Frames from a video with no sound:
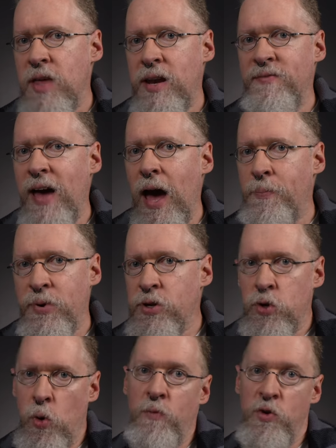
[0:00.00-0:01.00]
that have
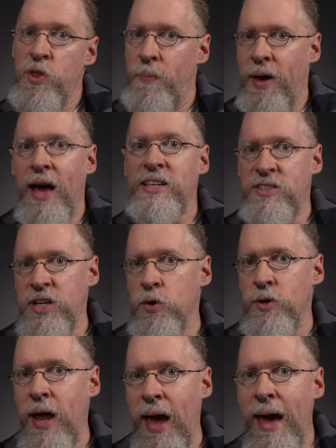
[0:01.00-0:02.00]
happened over the past
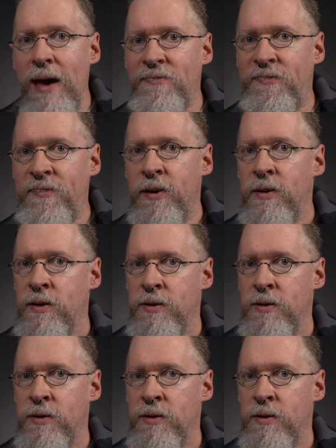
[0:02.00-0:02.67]
year and a half